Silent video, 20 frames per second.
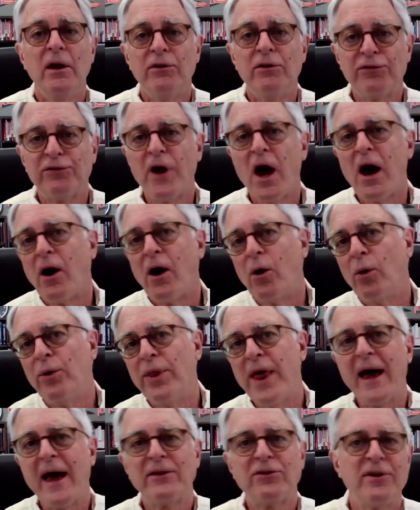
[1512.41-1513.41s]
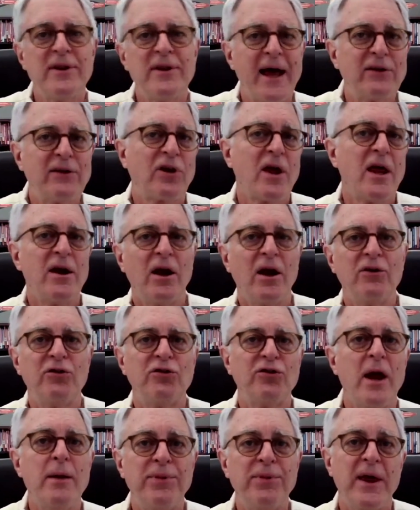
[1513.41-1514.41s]
So that's going to
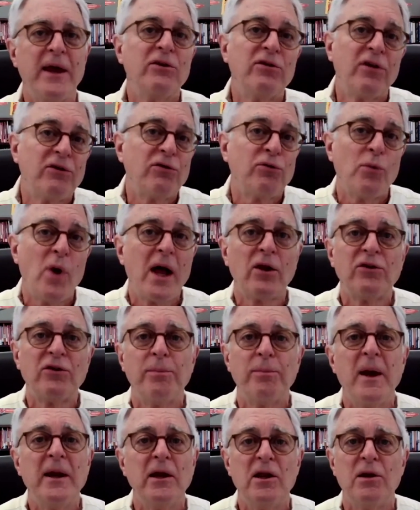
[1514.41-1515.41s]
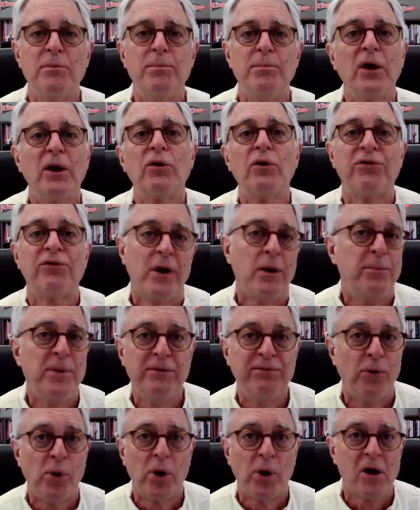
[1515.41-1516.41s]
shape things, as well as many of the bills that are
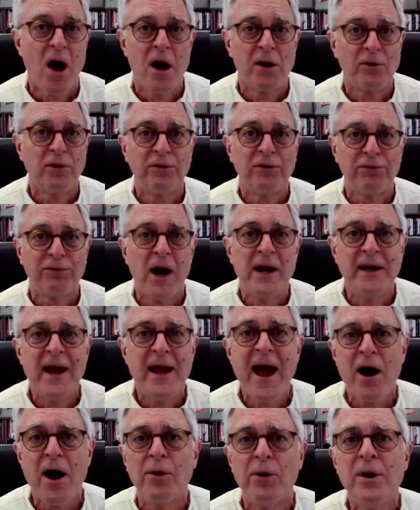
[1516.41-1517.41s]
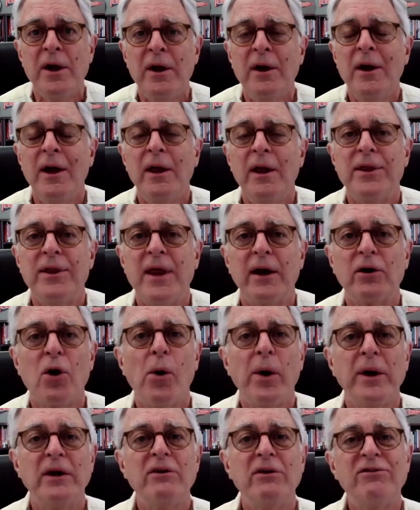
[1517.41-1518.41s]
before Congress right now that are
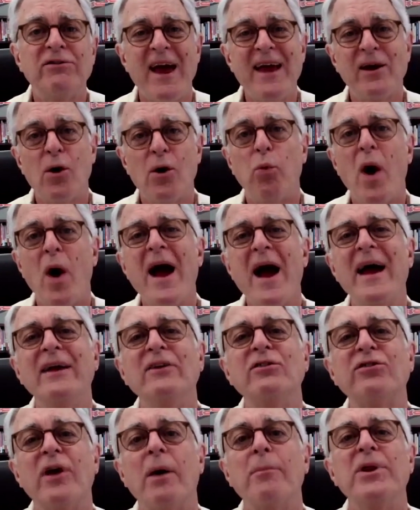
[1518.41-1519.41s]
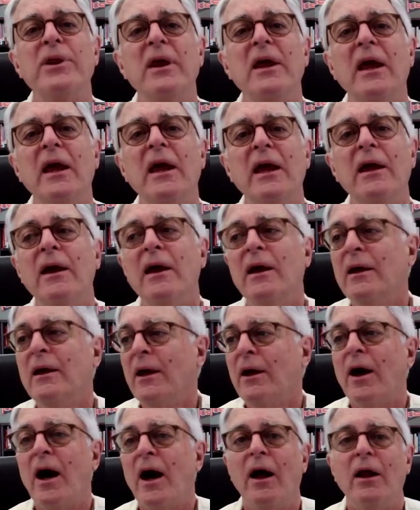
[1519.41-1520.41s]
going to take away some of the
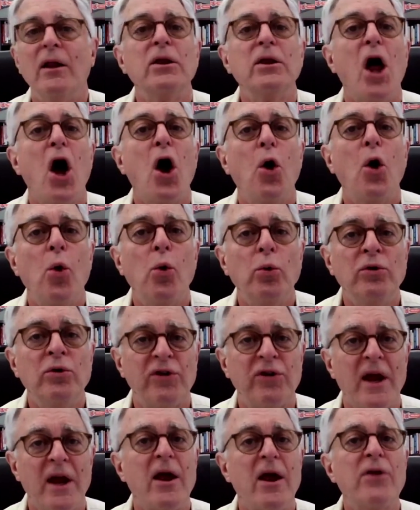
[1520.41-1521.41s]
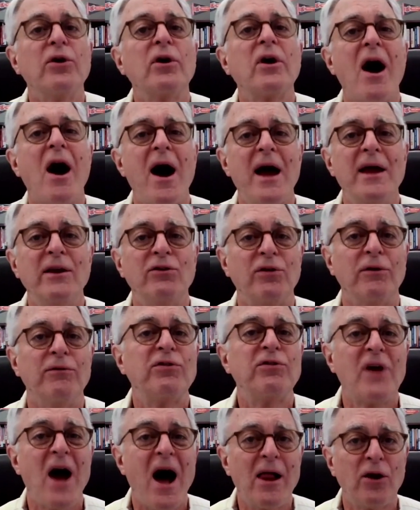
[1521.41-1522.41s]
loans and other kinds
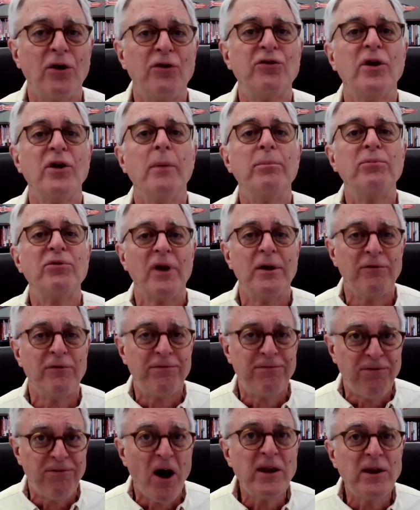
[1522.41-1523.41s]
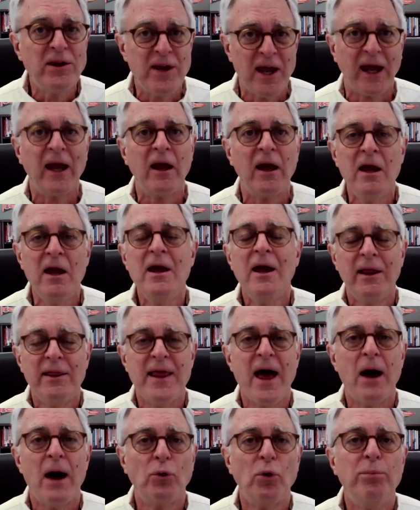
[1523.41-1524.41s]
of scholarships and funding
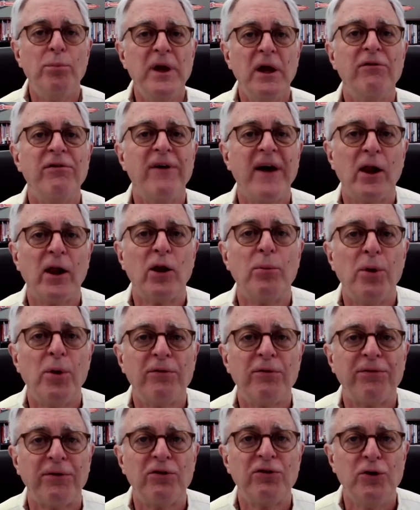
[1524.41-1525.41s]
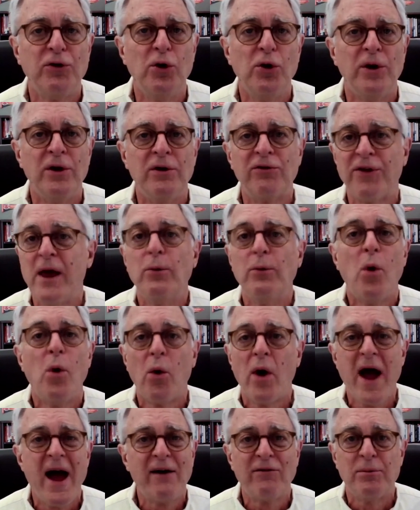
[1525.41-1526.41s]
that will be available for students. They
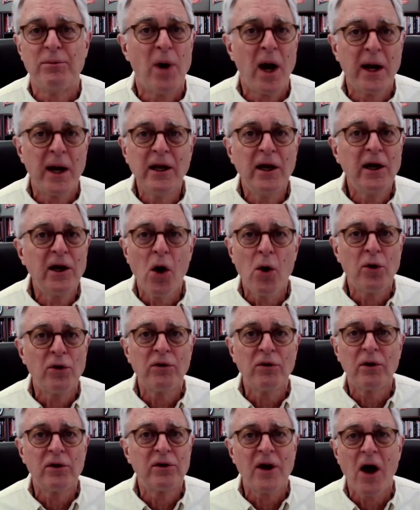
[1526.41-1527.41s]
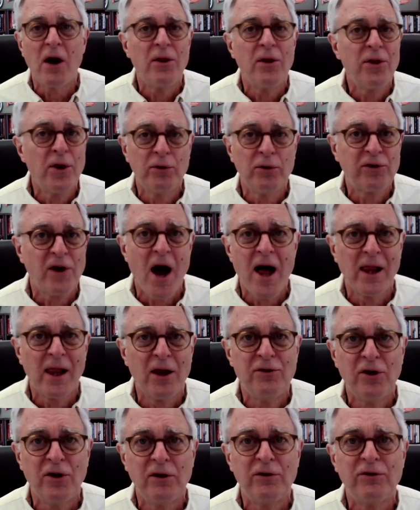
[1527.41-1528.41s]
won't have the money to go to those
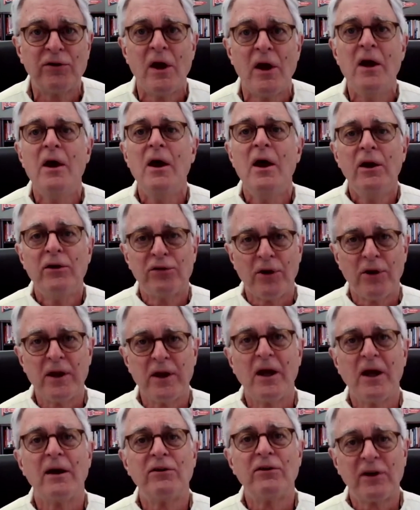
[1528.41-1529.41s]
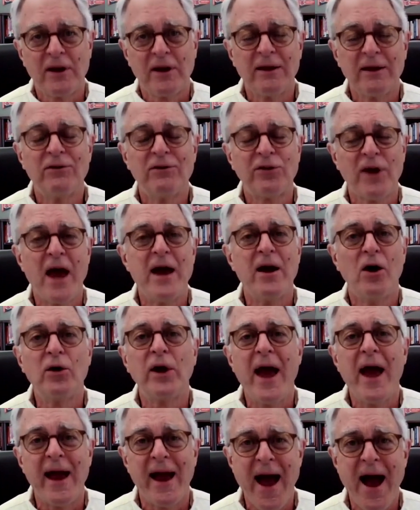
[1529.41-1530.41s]
colleges, so they're going to say,
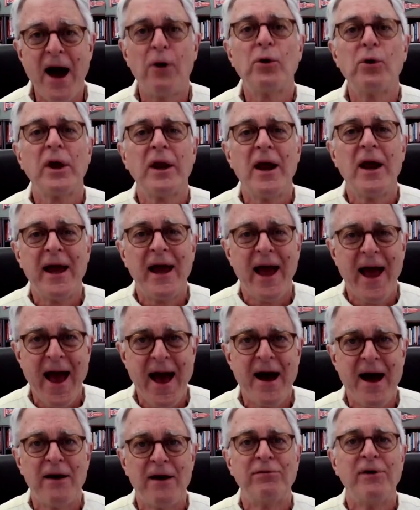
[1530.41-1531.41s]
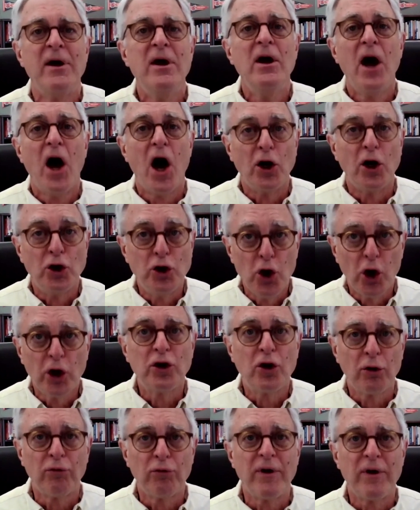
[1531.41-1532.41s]
okay, how can I have a
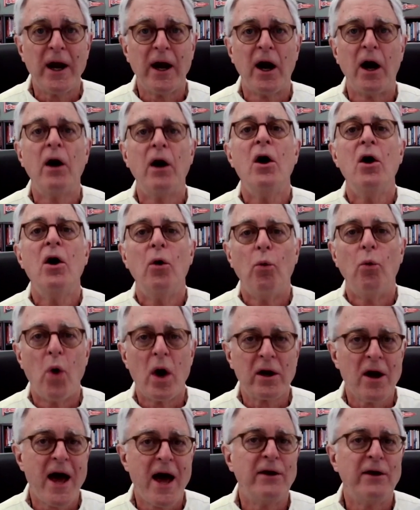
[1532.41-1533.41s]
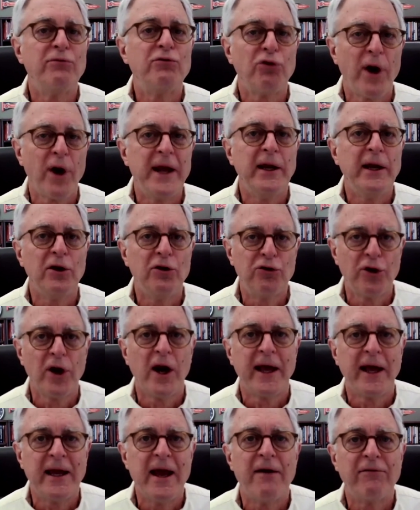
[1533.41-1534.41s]
good career? What kind of training
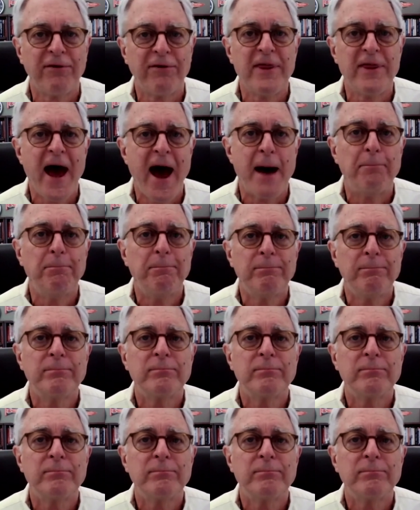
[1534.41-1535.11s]
should I get for that?